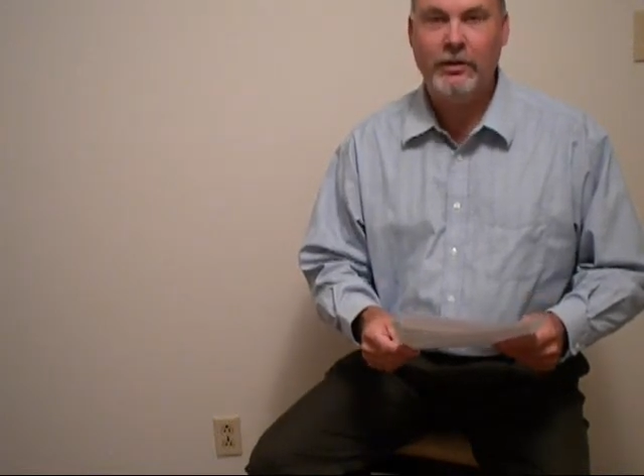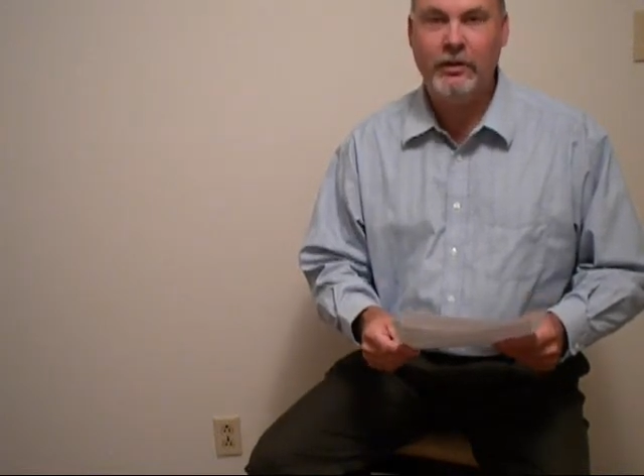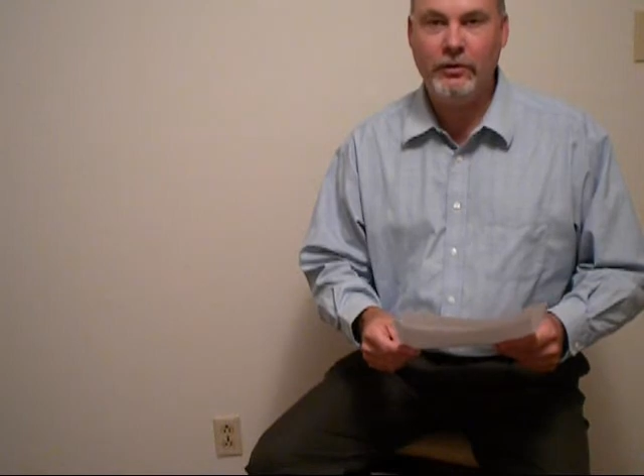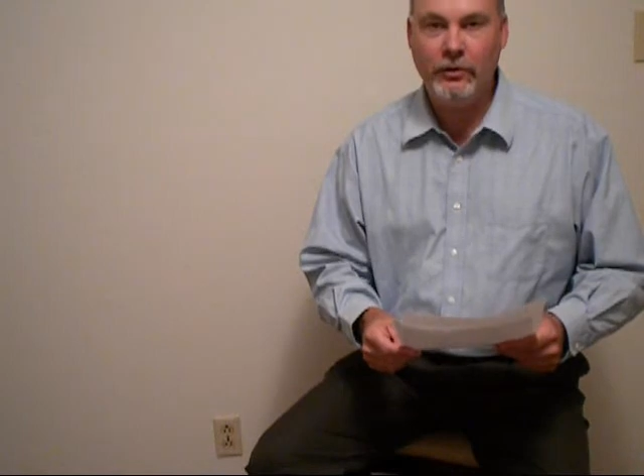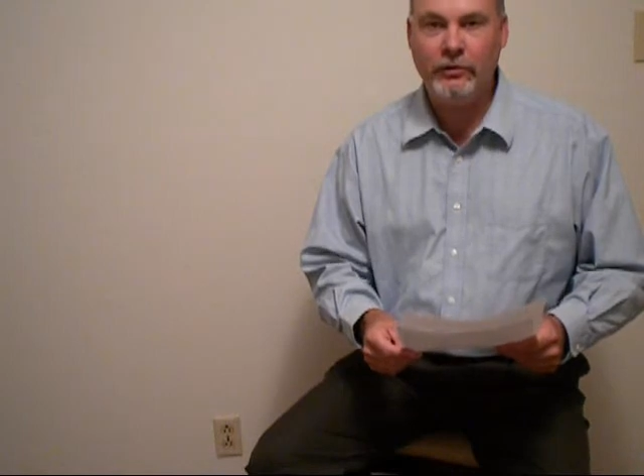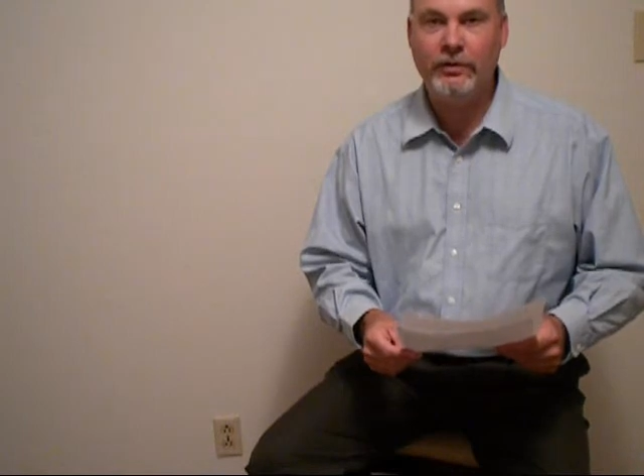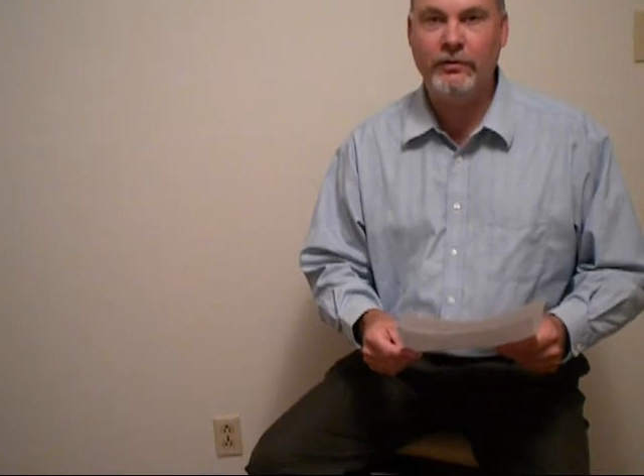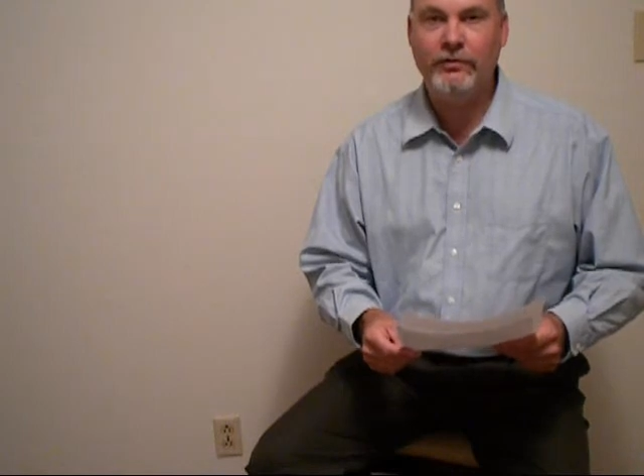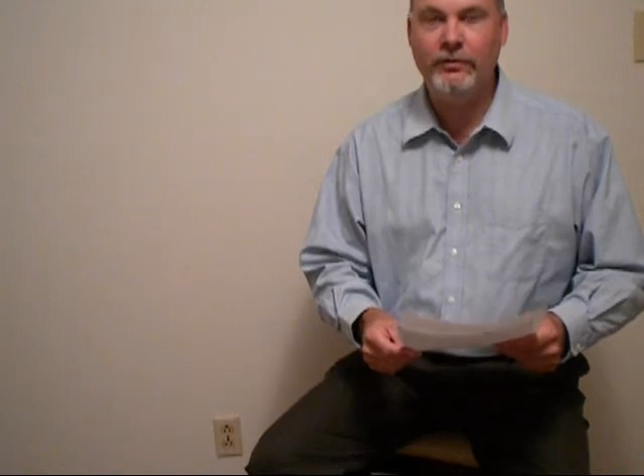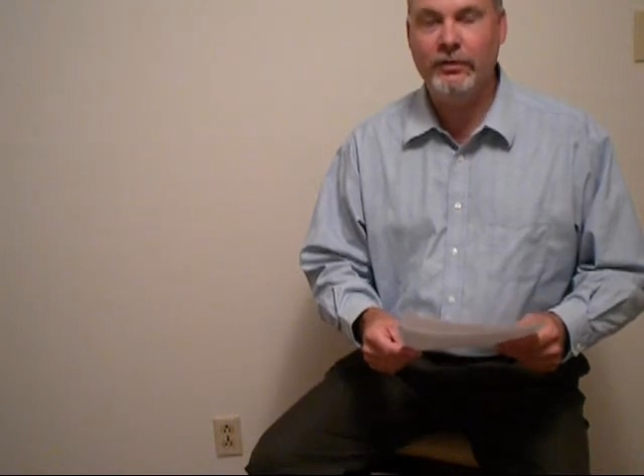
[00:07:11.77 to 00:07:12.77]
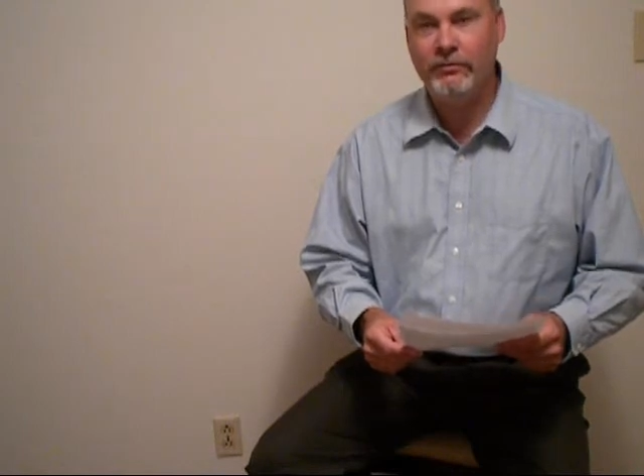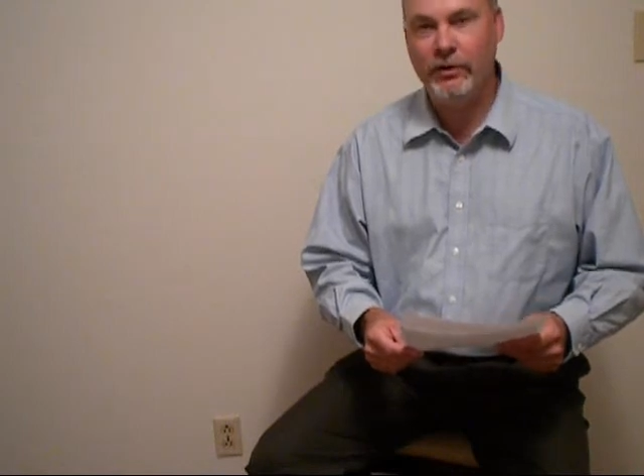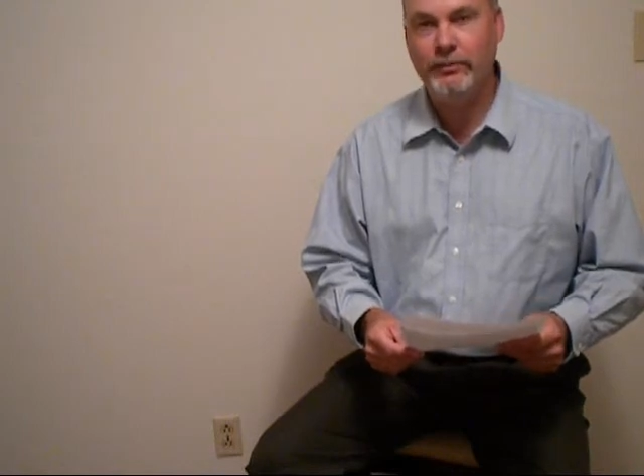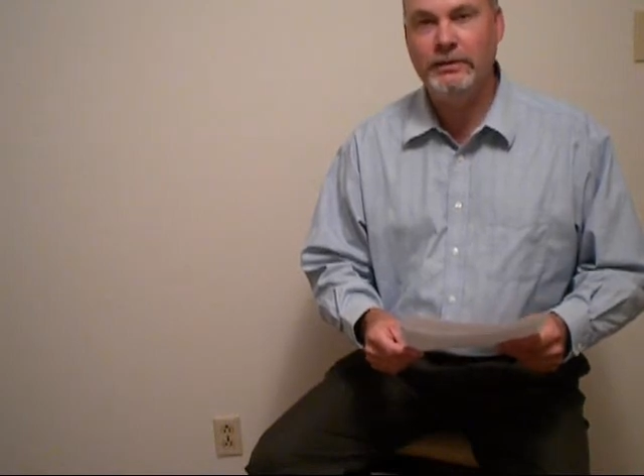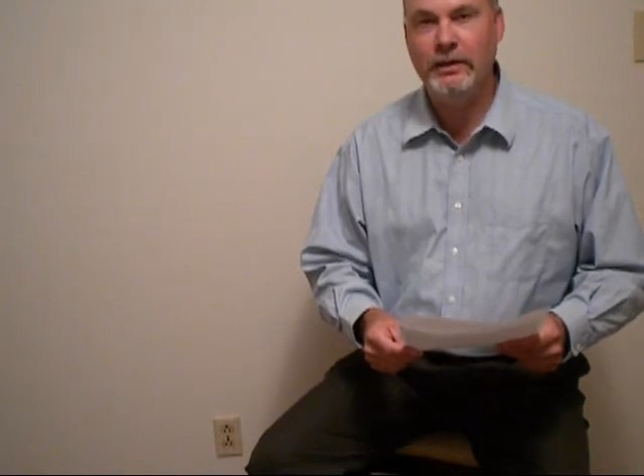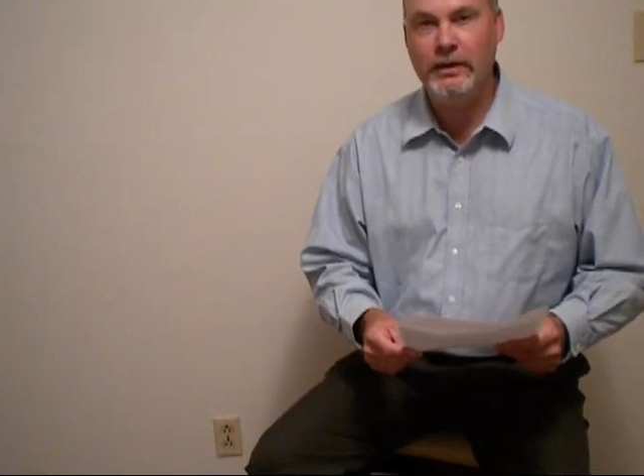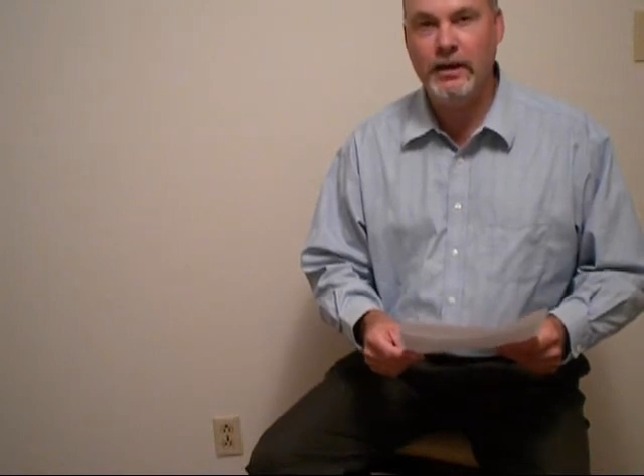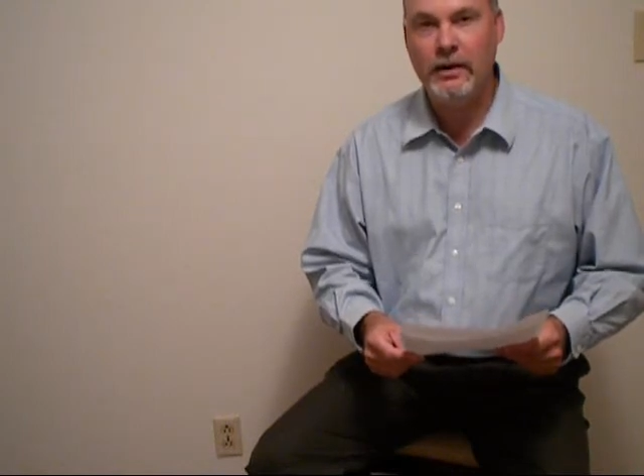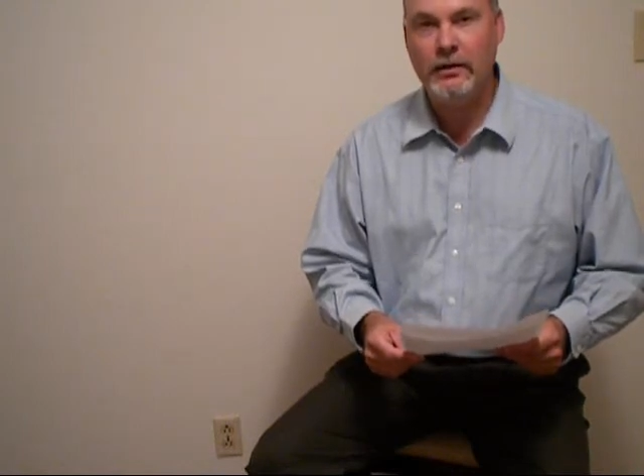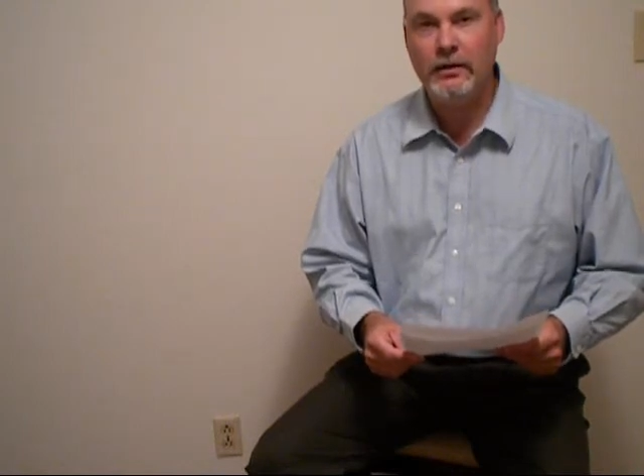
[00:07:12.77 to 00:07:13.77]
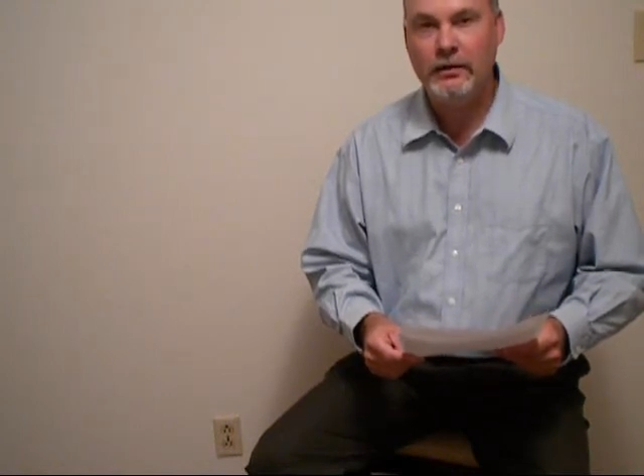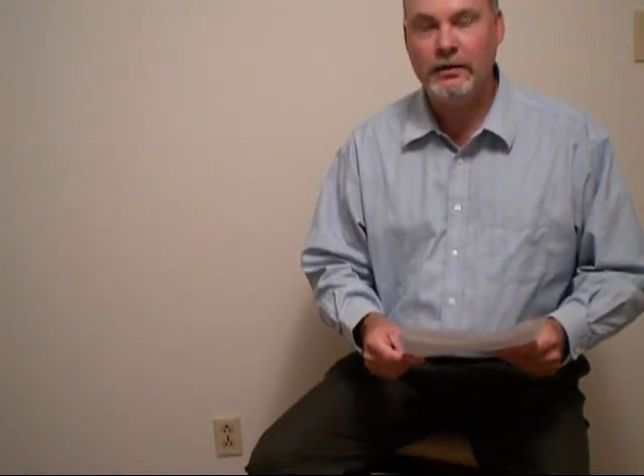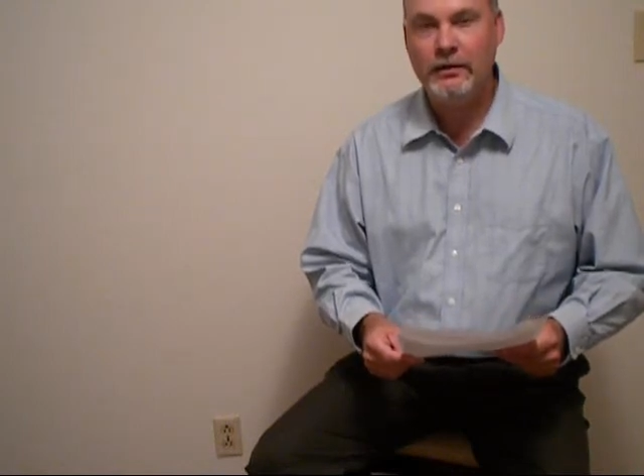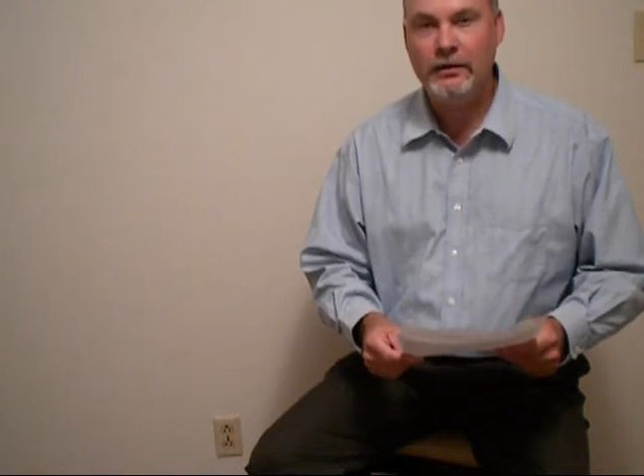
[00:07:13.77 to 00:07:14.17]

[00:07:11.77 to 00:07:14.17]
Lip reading: the use of the verb tener